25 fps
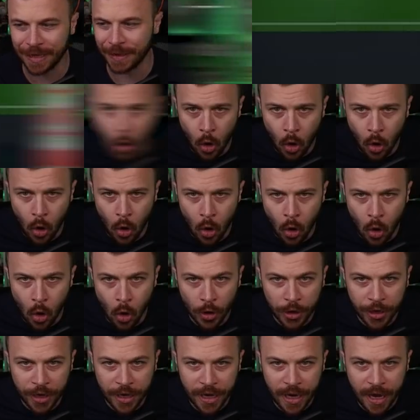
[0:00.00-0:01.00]

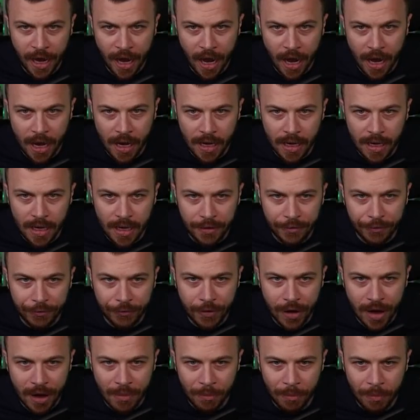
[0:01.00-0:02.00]
Okay,
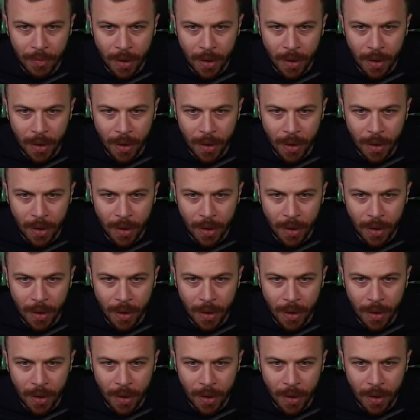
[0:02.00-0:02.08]
Van